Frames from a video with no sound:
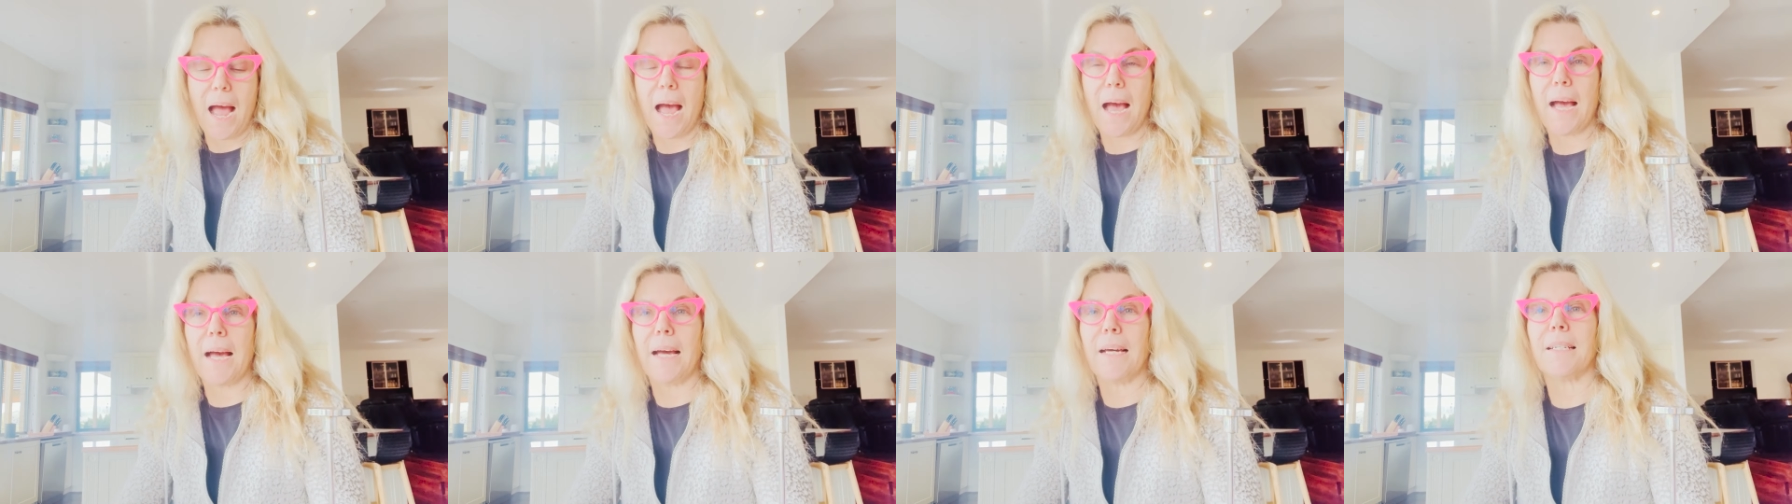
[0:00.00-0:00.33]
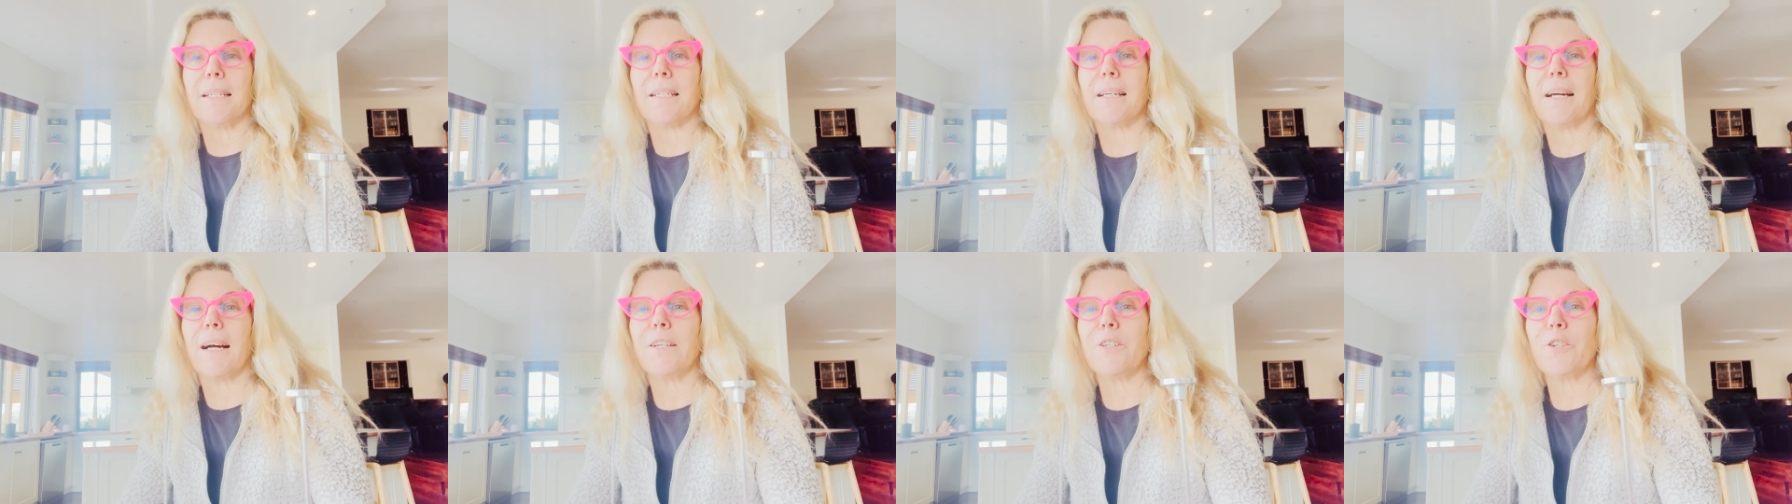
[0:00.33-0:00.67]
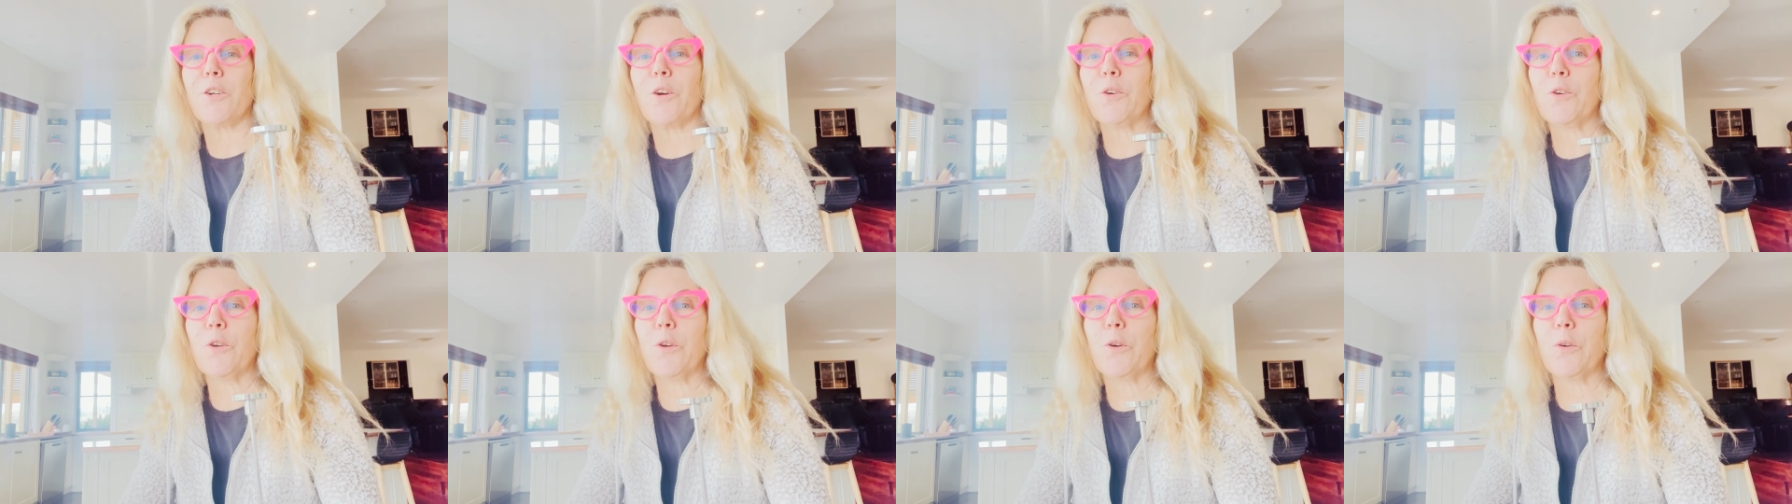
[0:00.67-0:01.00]
And I
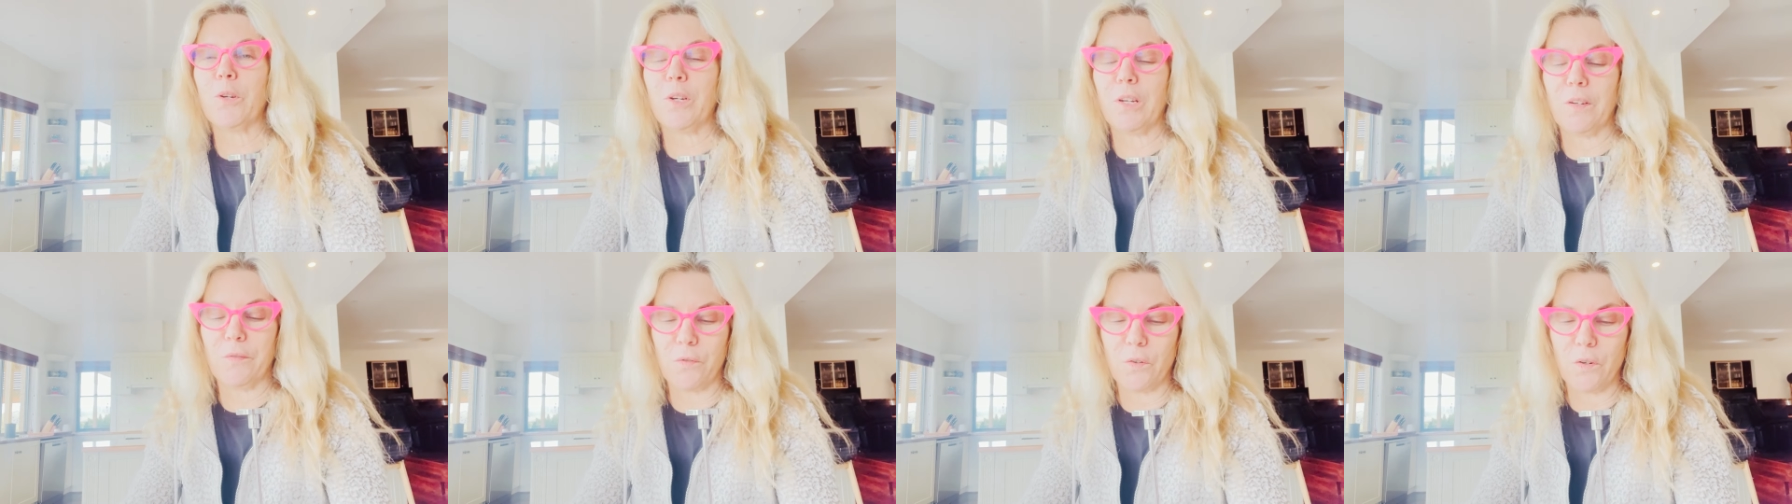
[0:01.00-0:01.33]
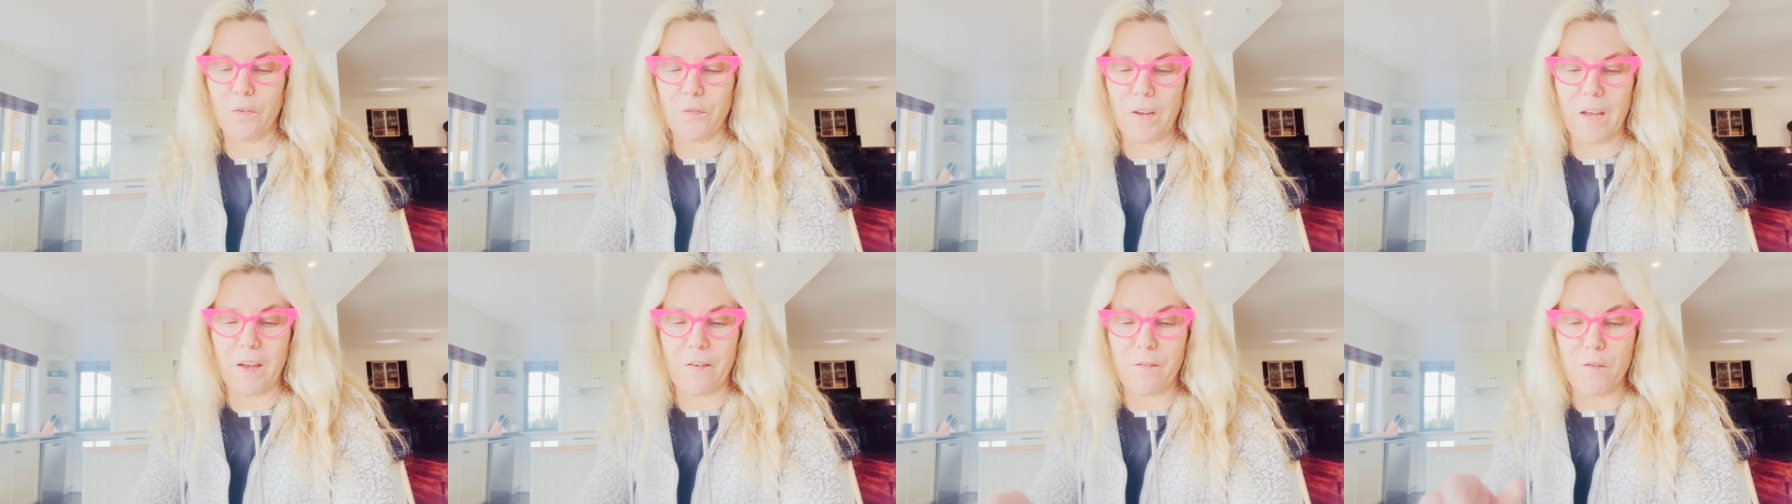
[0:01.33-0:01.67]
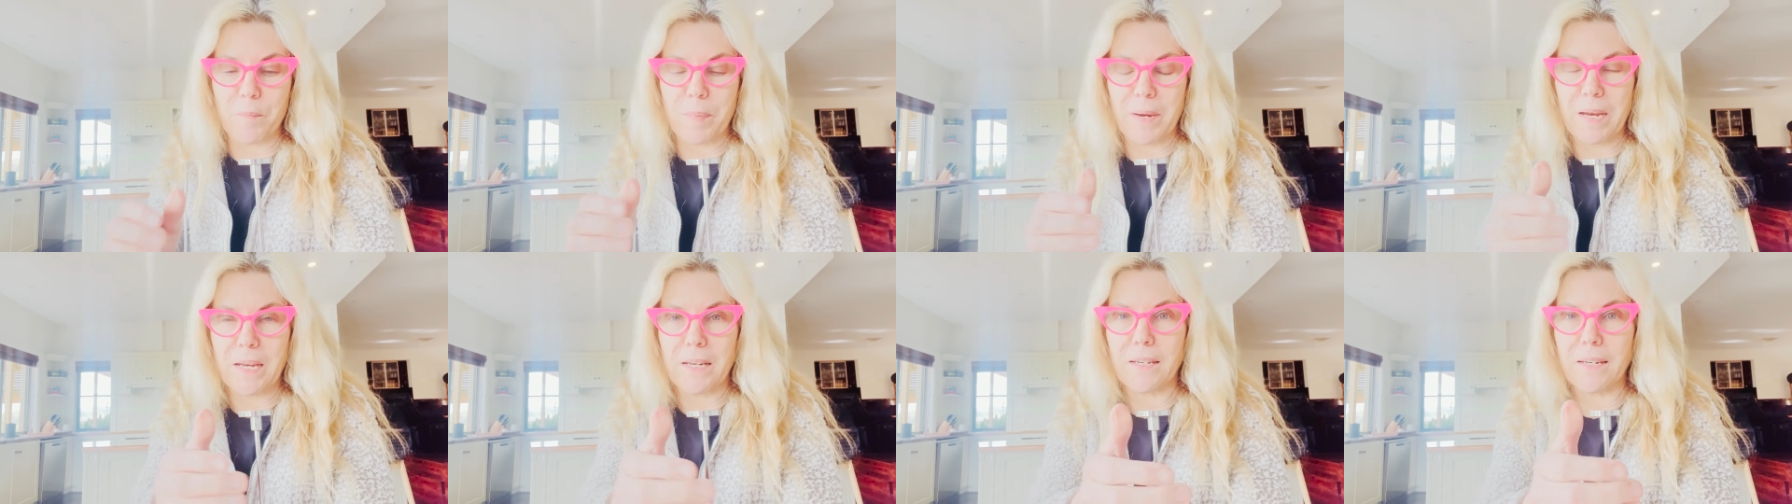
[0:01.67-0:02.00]
don't know if you've ever
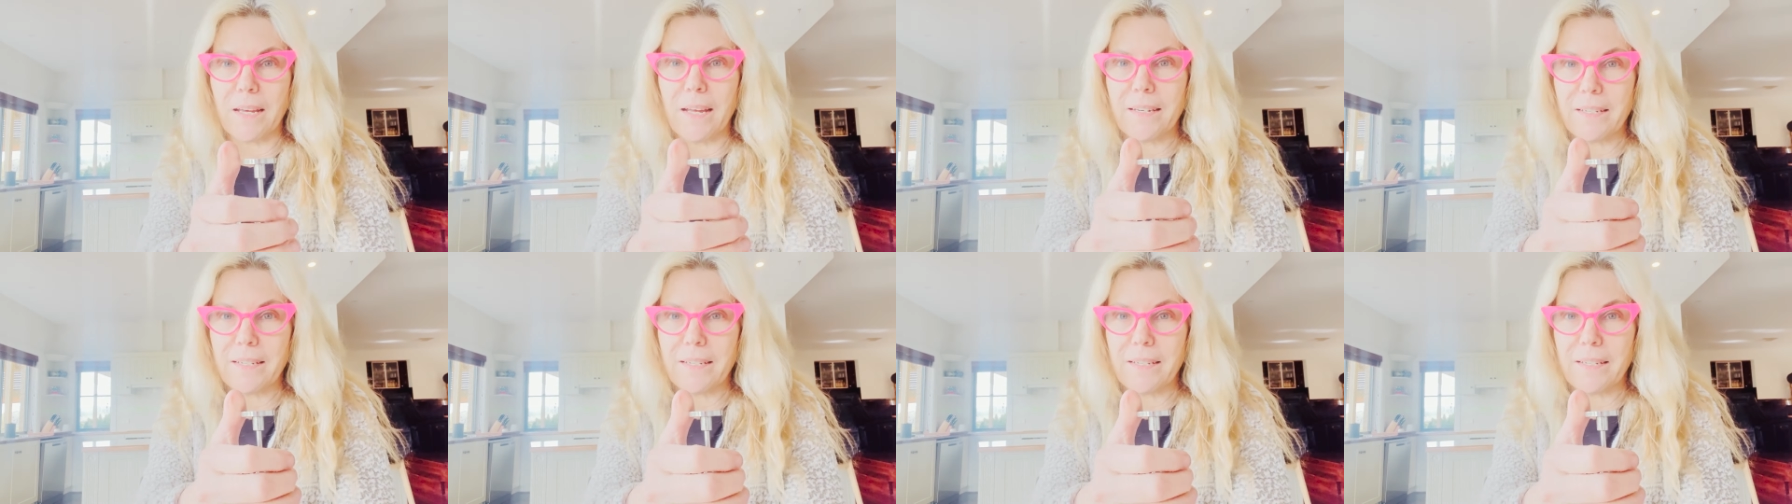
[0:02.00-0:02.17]
been